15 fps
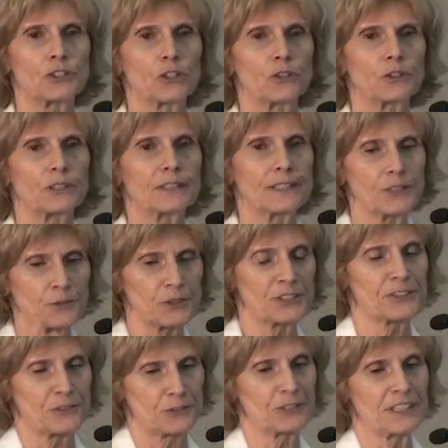So this
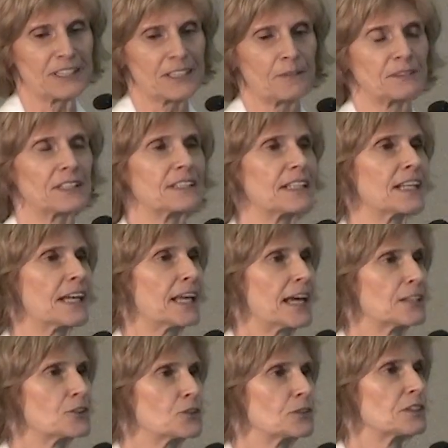was really something that I
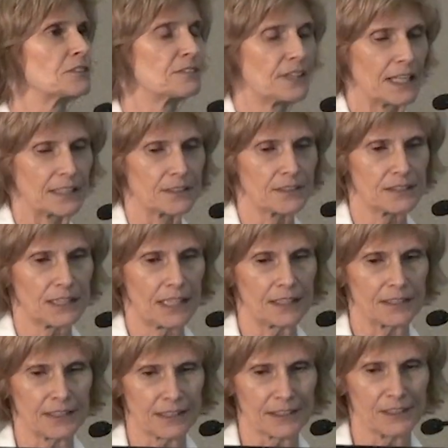had to invent,
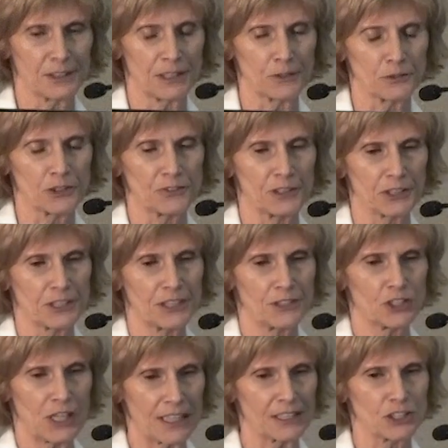and, and it, it, was
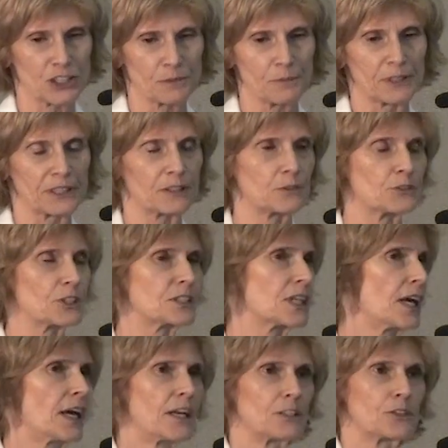very challenging, but it was,
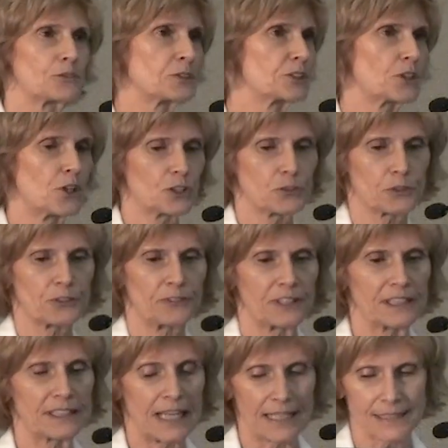the results were
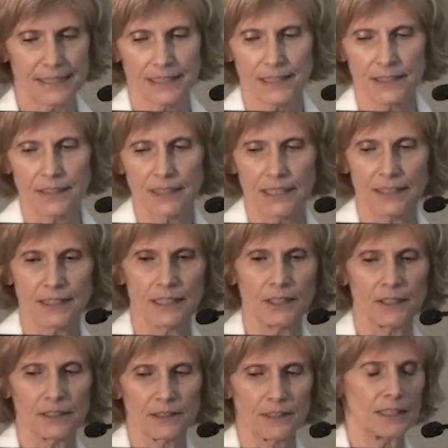fantastic, and, and
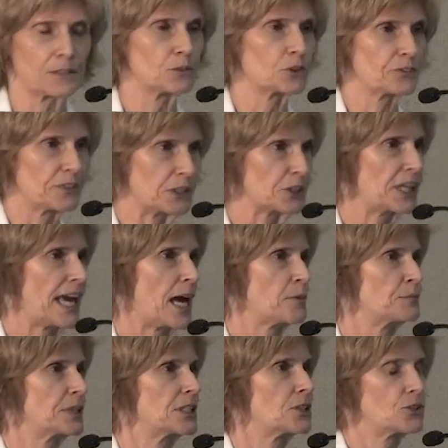they, they were very
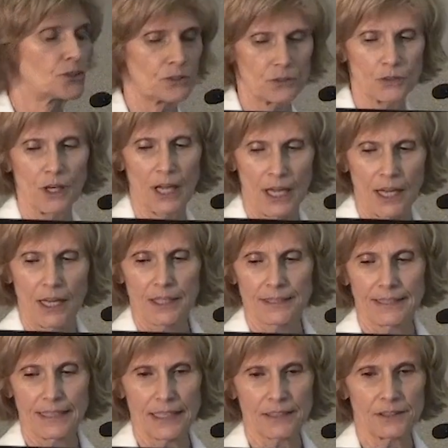happy to
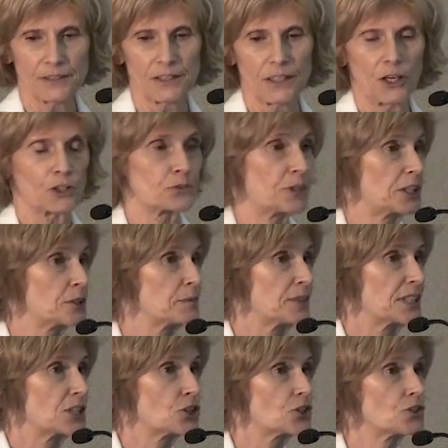get our
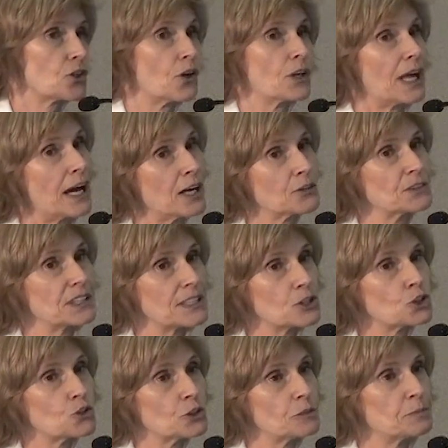recommendations on how
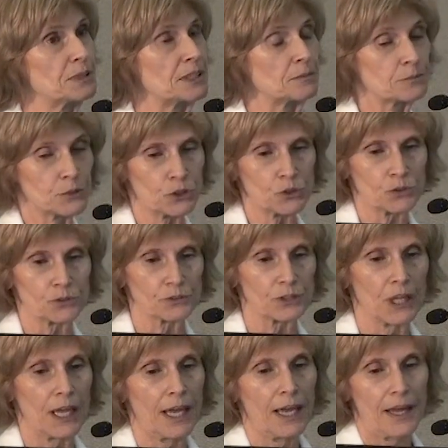things could be
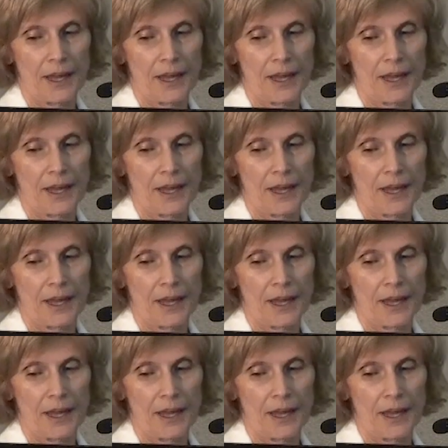improved.